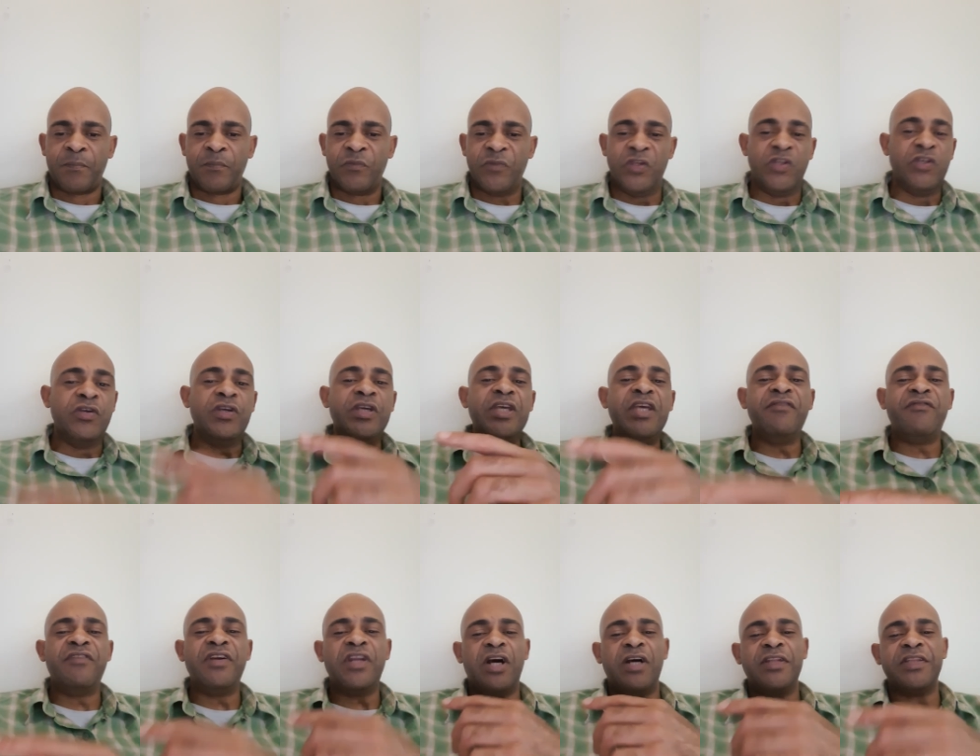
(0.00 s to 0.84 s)
Do you
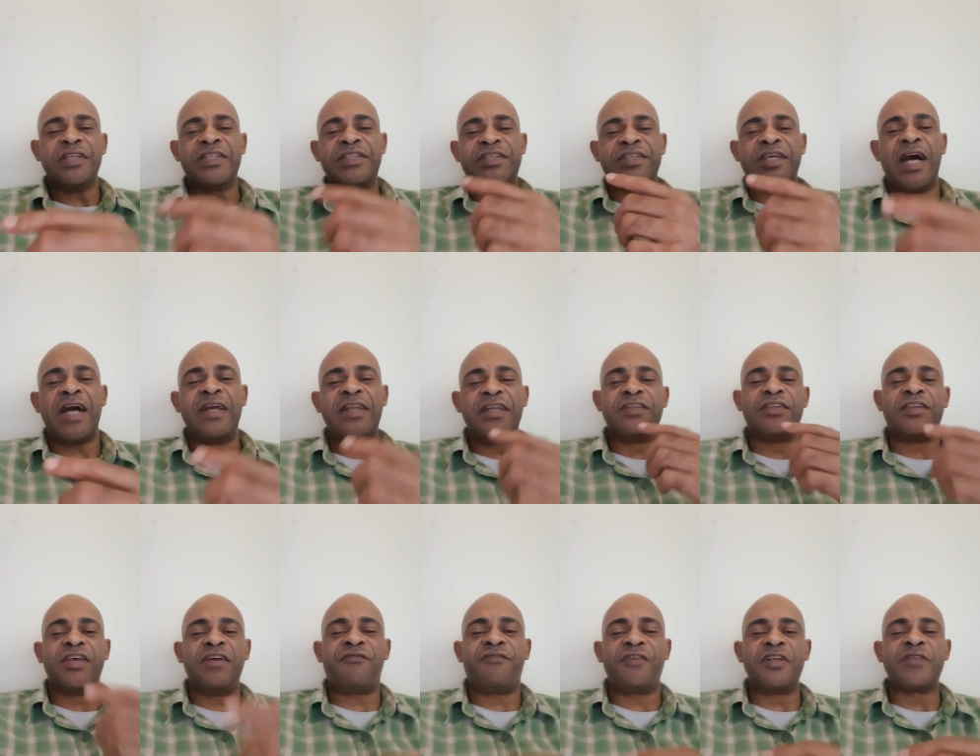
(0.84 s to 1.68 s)
even understand the
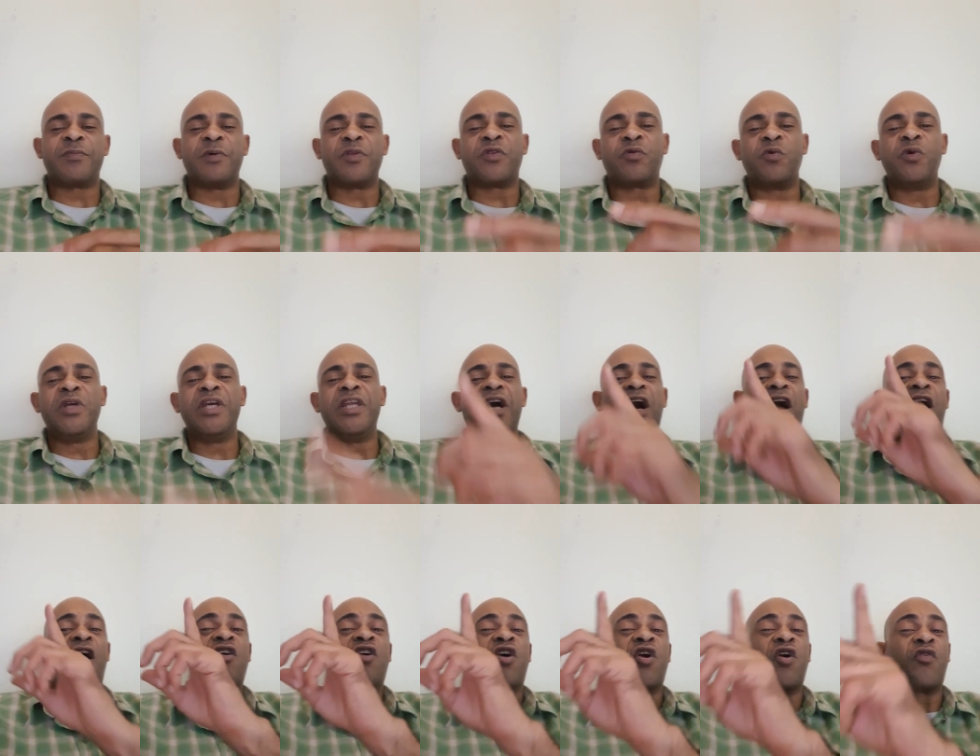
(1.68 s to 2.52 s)
difference between
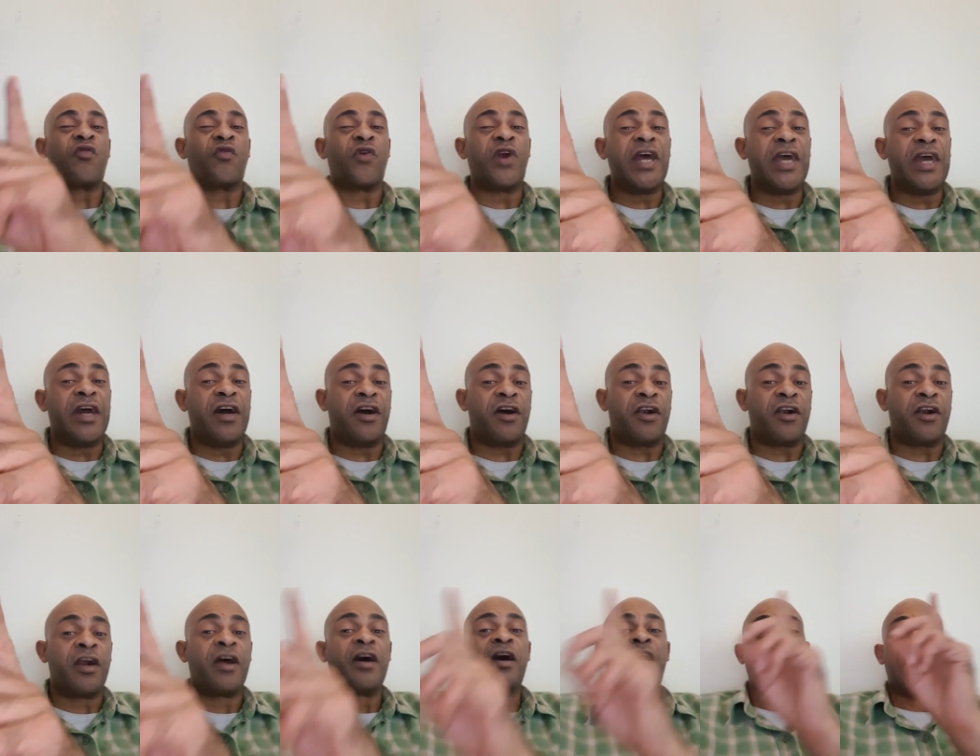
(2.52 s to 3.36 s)
a career
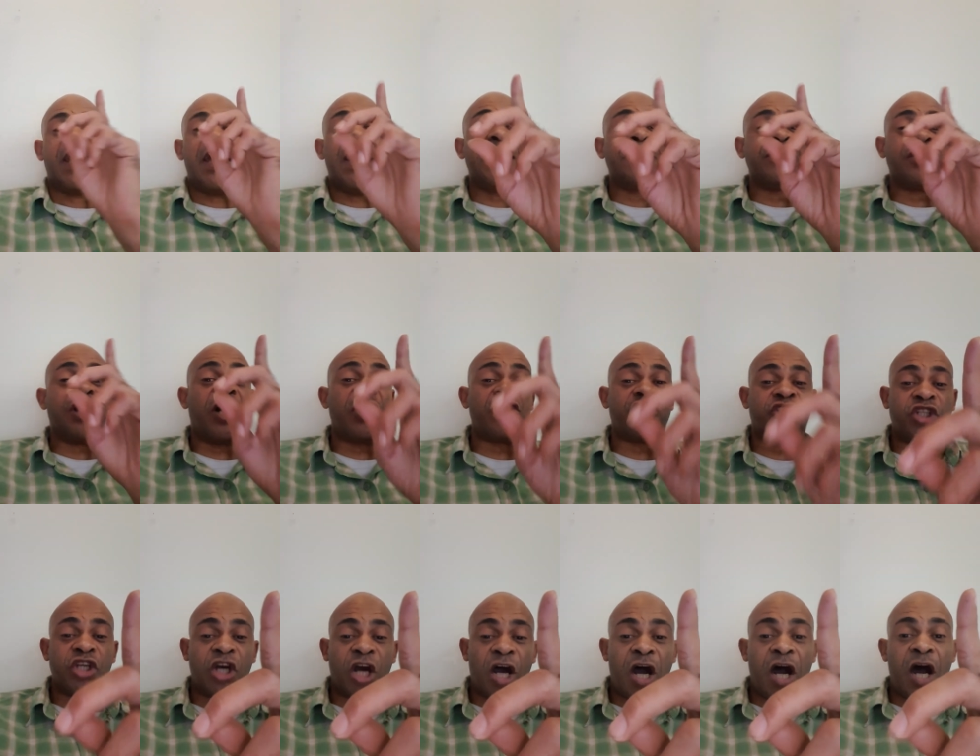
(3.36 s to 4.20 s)
and a
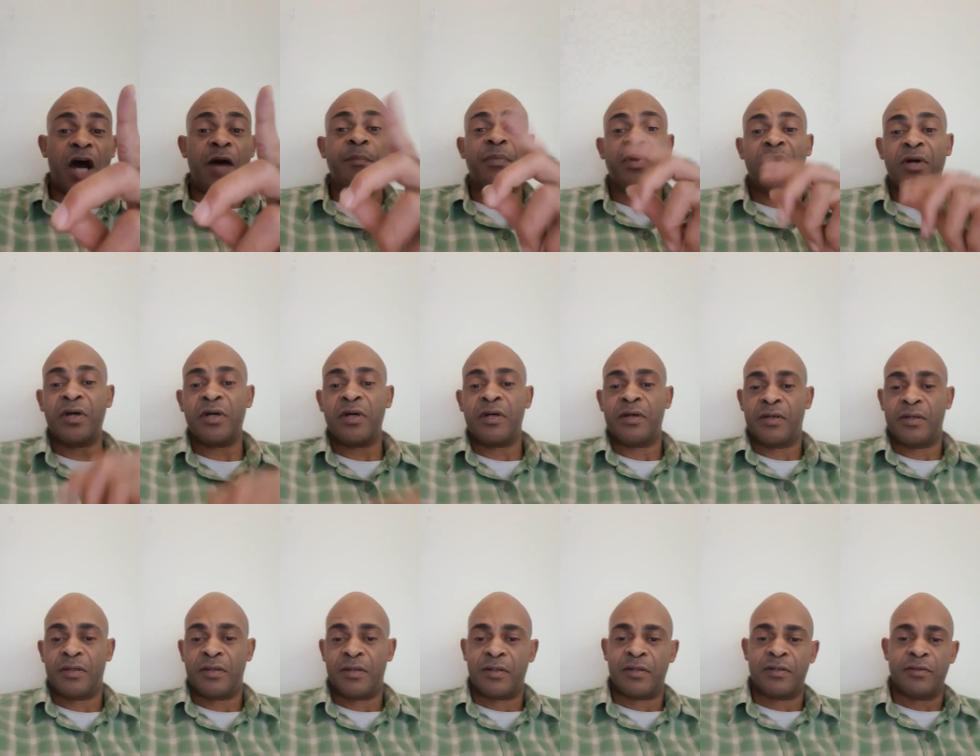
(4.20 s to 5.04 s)
job?
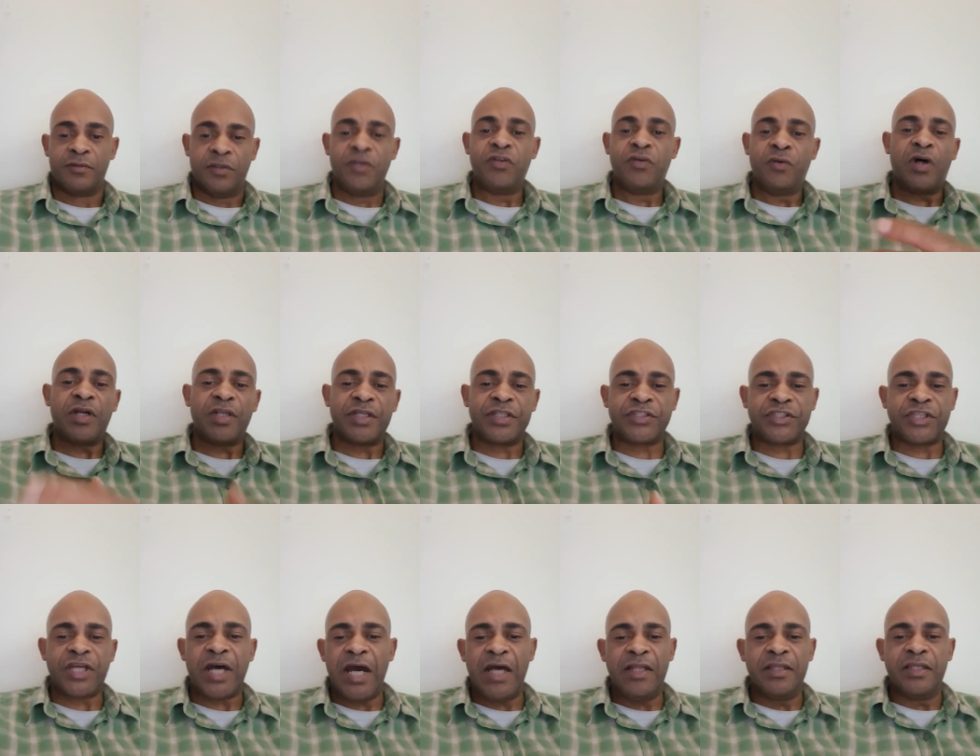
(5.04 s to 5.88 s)
Do you
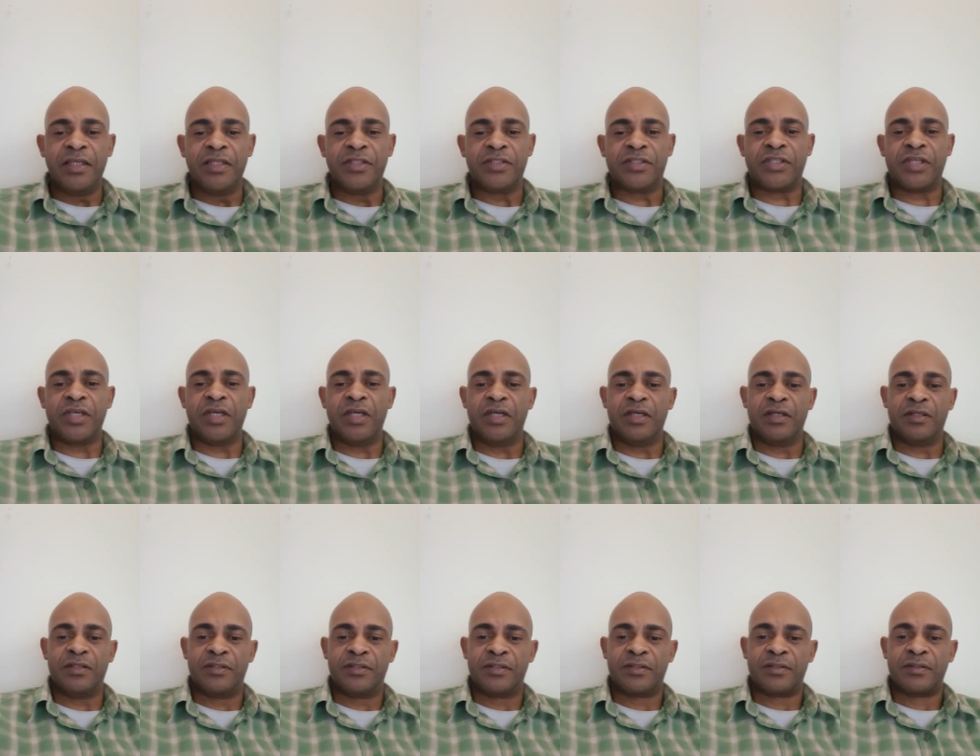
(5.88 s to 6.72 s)
understand these
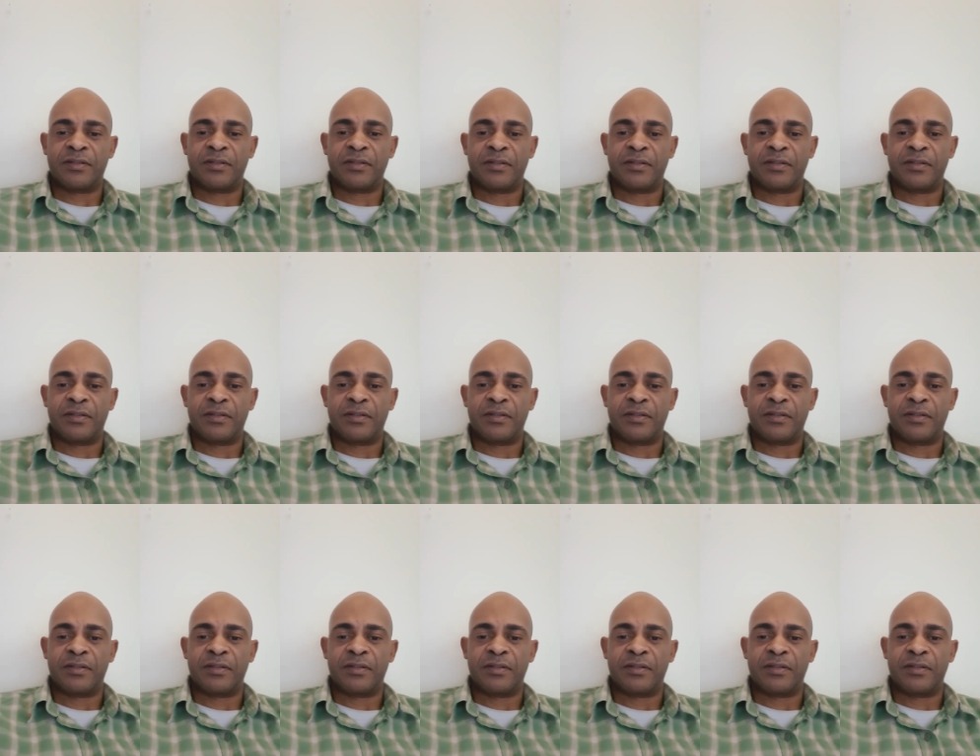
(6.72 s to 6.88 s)
things?